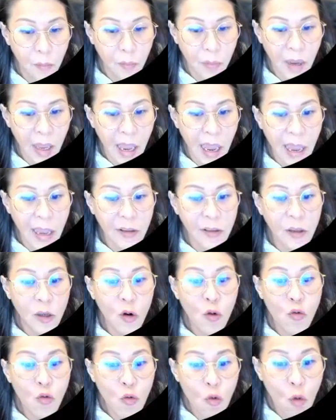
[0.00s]
but at the
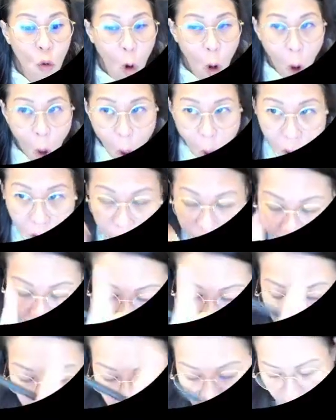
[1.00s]
wrong
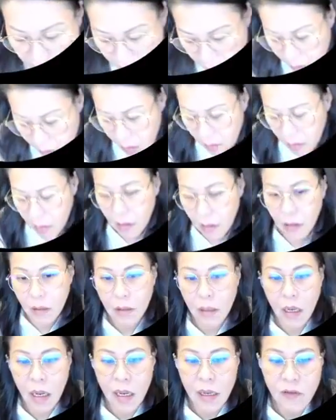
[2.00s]
timing,
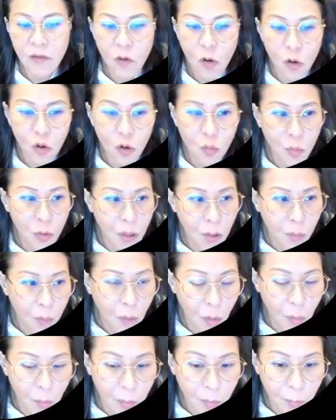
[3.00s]
then it's going to be a
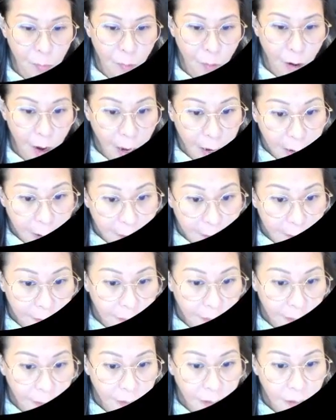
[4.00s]
problem, right?
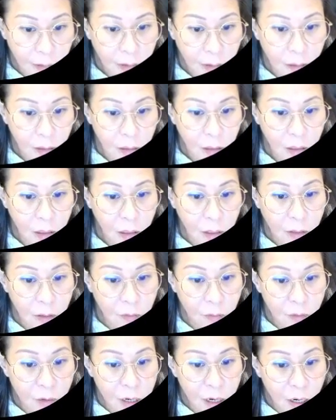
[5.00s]

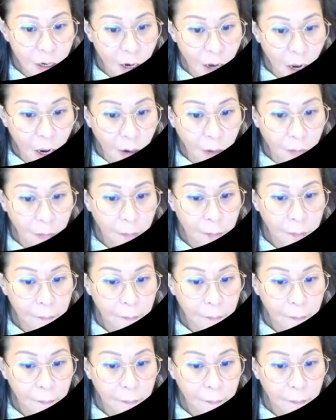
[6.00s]
Agree or not?